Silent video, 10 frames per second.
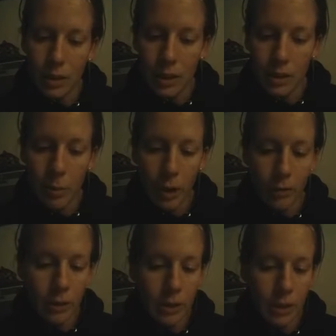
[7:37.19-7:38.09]
These
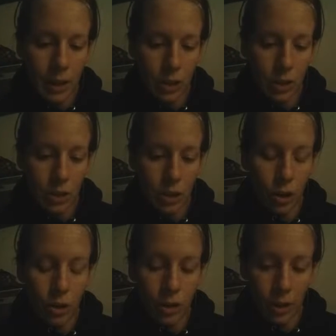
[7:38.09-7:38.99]
manifestations
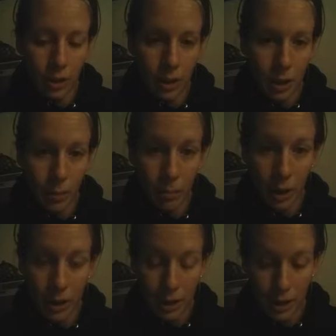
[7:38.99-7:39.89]
are nothing
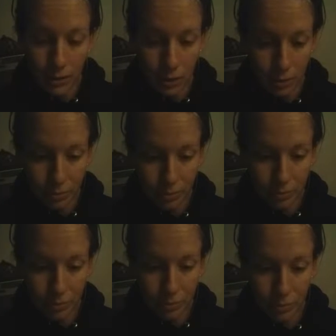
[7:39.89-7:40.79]
but evil."
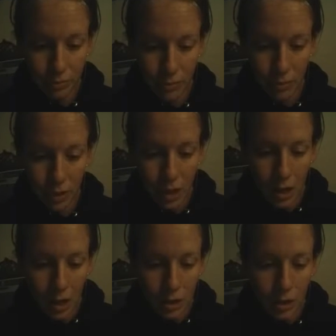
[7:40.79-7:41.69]

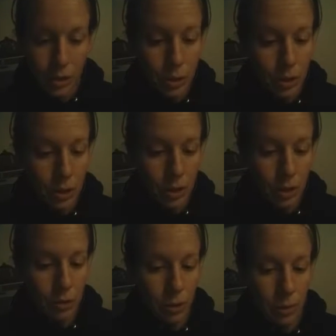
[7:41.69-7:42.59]
The student
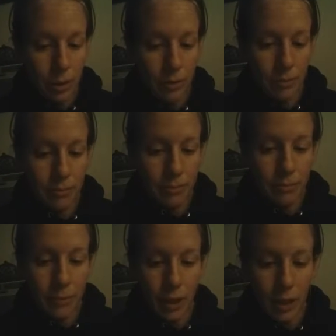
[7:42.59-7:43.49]
interrupted,
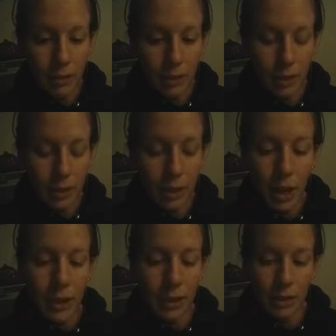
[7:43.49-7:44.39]
"Evil does
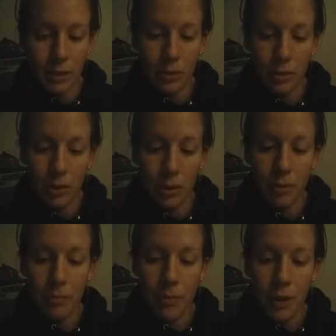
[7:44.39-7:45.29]
not exist,
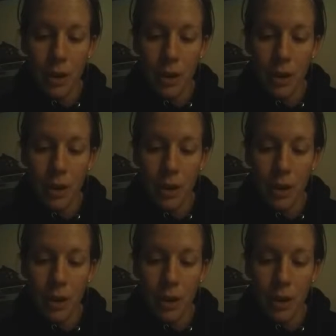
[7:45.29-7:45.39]
sir.